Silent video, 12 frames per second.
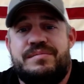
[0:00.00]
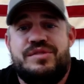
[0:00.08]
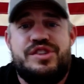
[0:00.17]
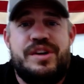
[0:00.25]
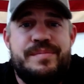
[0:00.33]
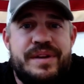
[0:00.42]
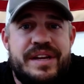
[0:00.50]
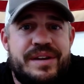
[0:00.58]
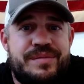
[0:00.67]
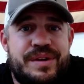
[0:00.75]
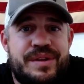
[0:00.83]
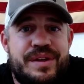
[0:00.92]
jumping
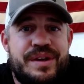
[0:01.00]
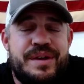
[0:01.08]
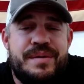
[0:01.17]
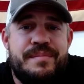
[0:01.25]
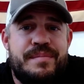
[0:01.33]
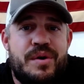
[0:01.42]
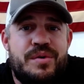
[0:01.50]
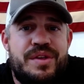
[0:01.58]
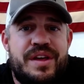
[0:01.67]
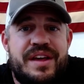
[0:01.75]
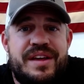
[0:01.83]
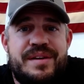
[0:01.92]
in with
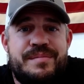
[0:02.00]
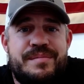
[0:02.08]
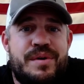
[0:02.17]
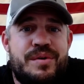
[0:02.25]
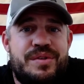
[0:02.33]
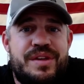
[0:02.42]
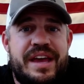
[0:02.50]
both